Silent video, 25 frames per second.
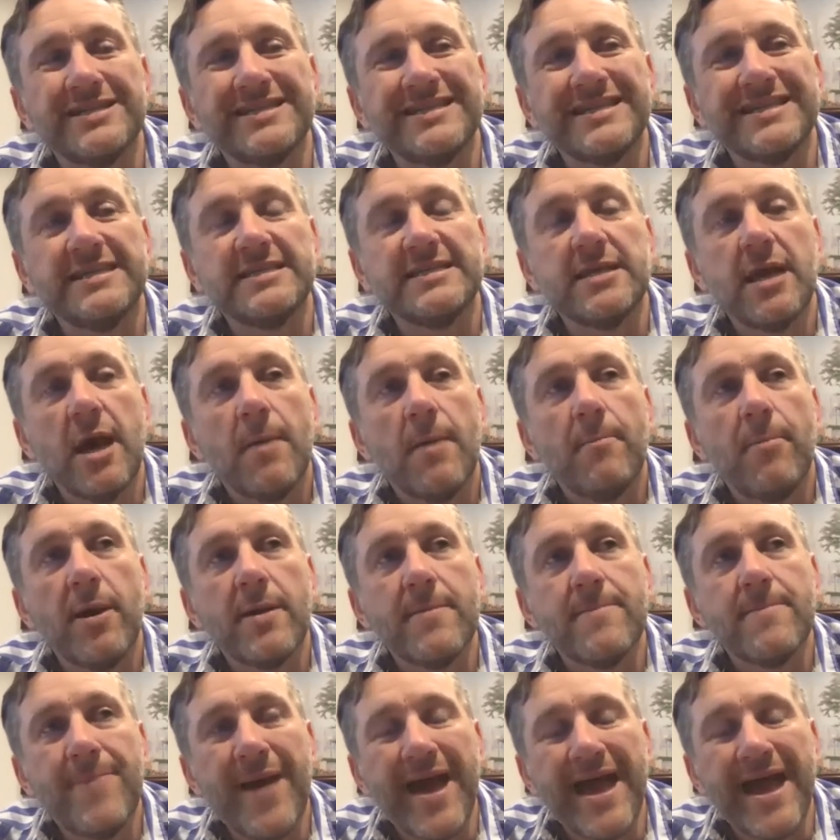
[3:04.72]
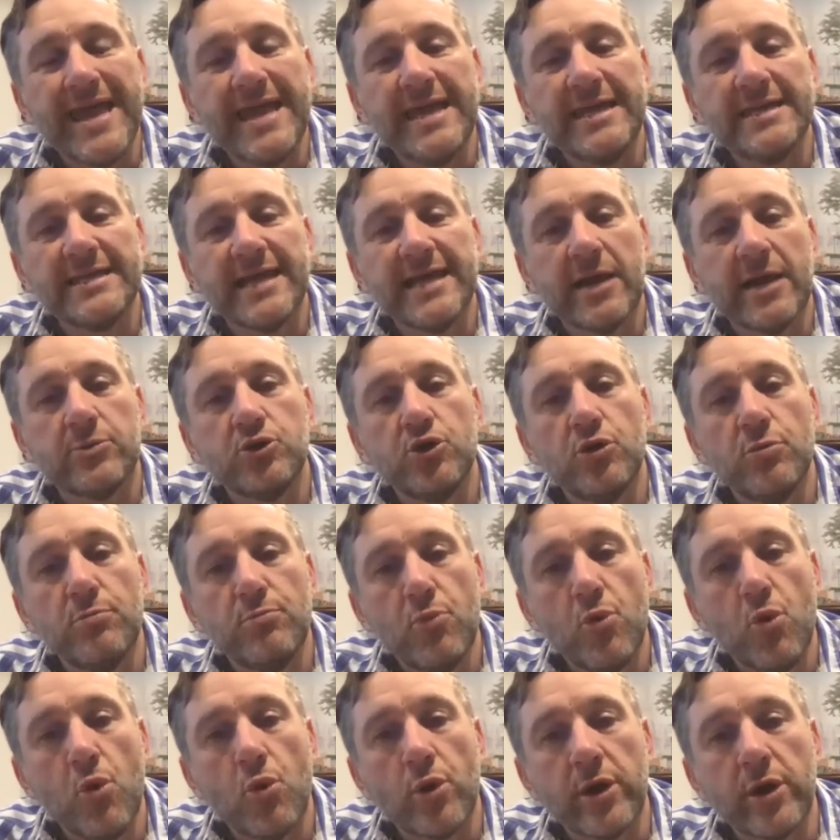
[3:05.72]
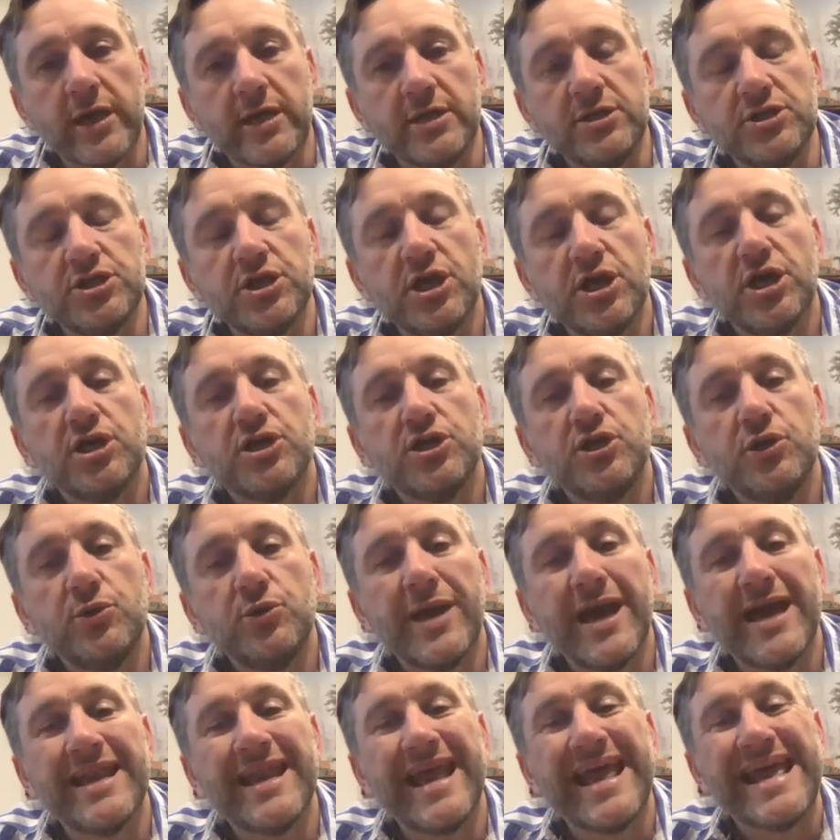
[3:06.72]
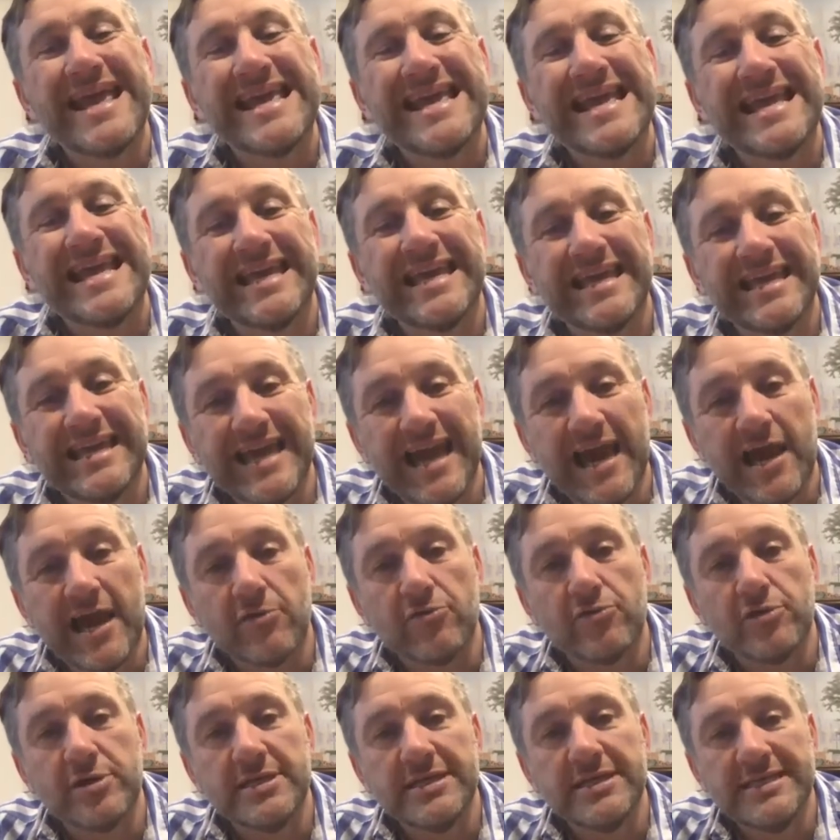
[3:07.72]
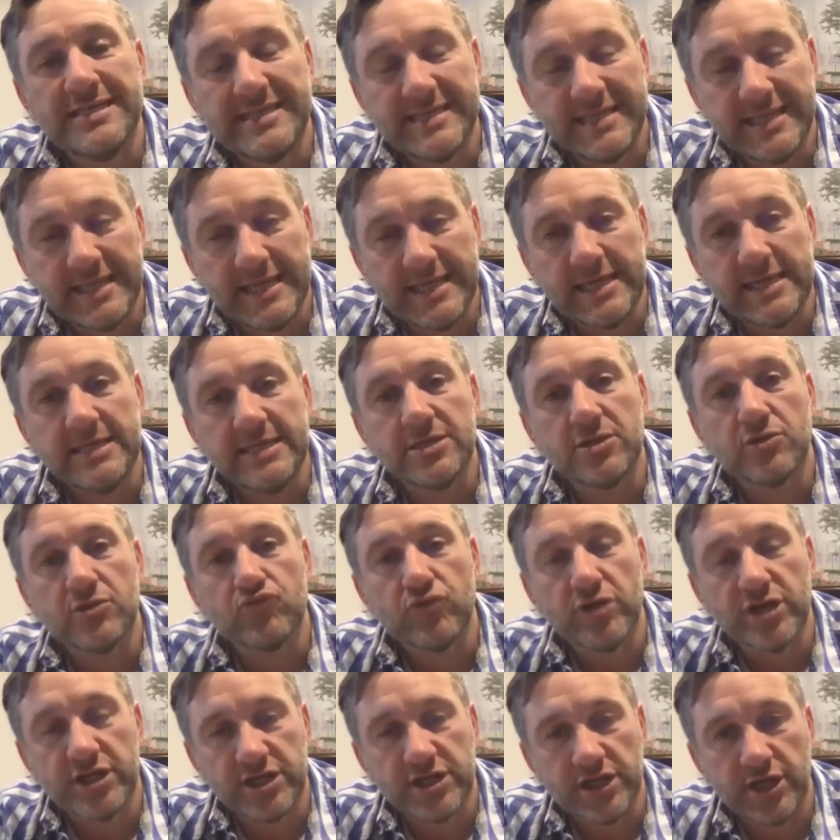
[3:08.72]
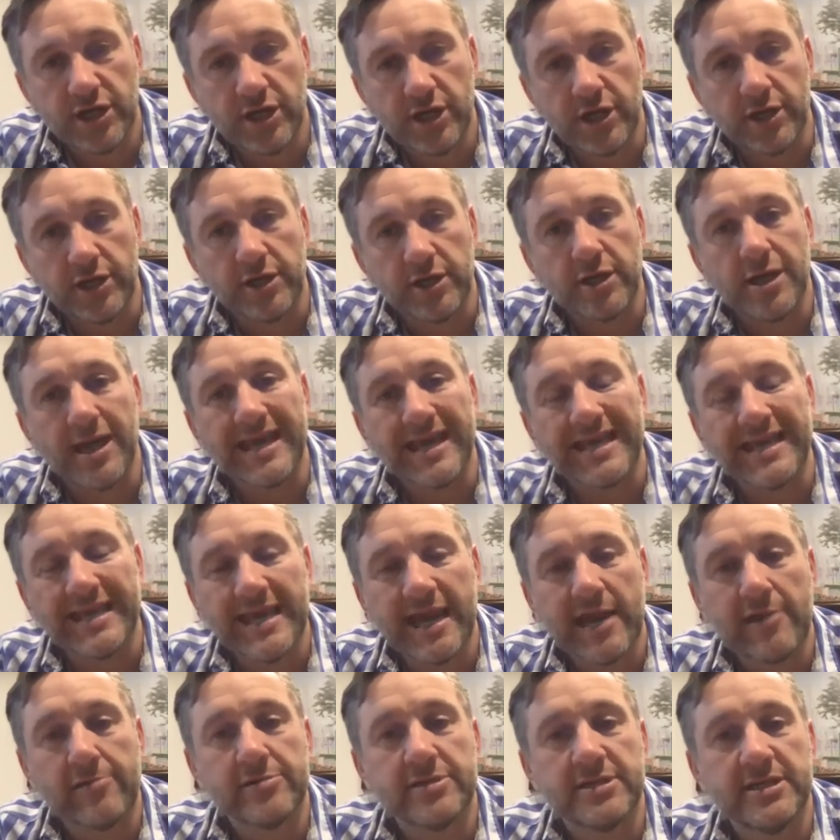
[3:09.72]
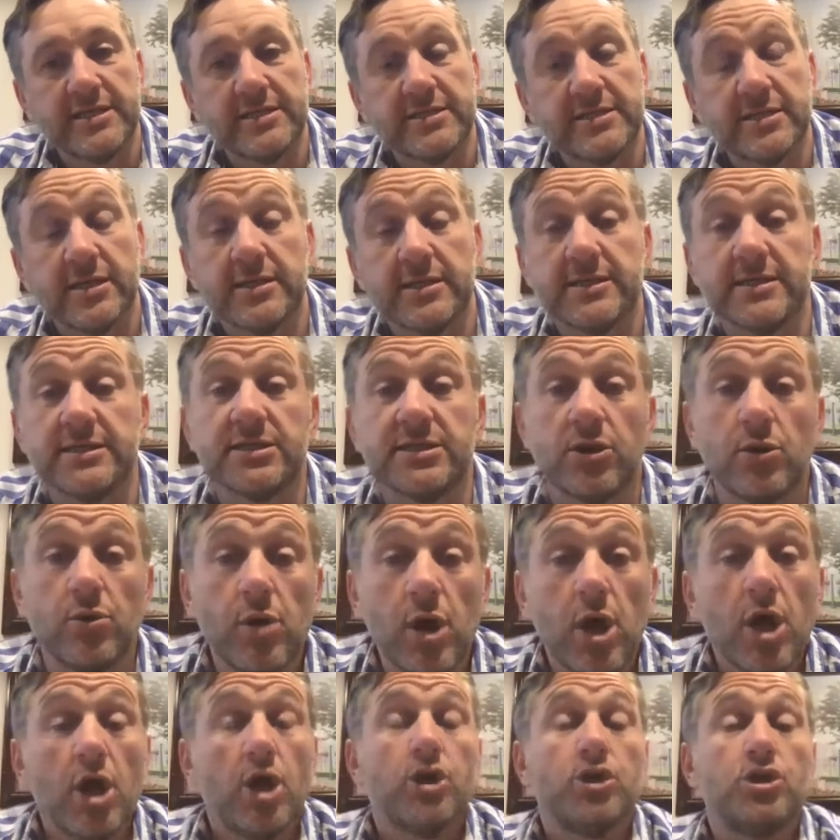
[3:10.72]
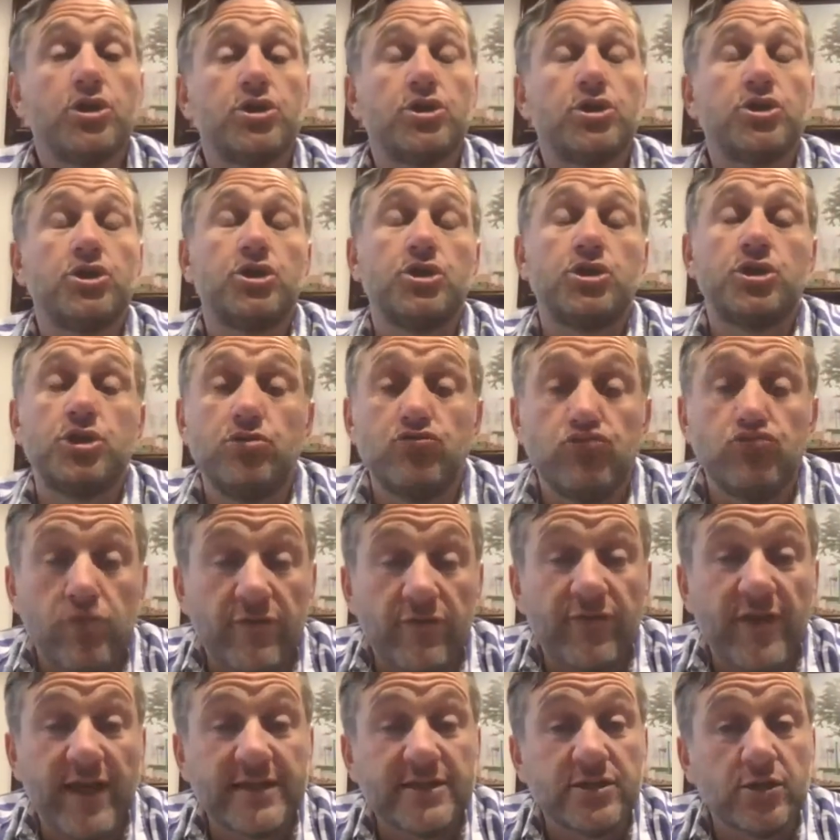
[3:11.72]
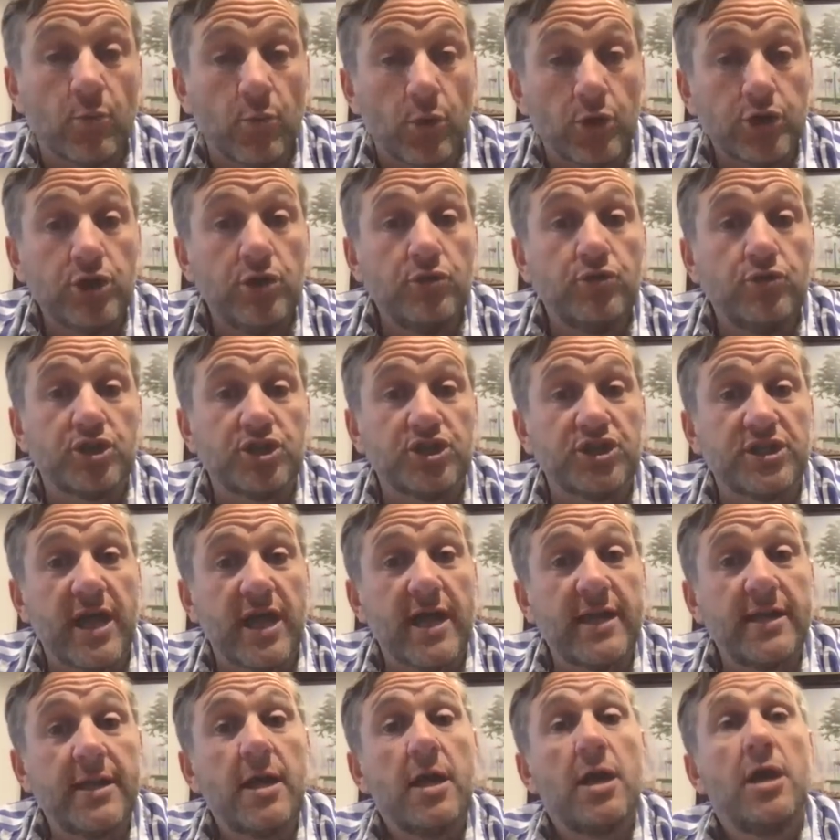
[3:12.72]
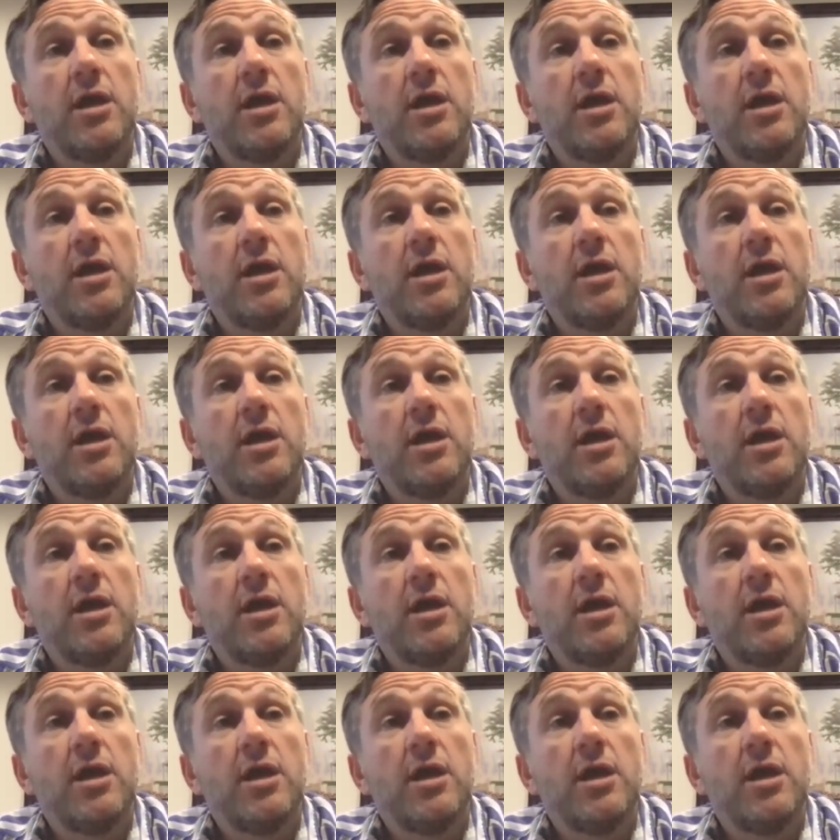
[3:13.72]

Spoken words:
is by paying down your mortgage, you get a guaranteed return, a guaranteed certainty. So reflect on what you just said.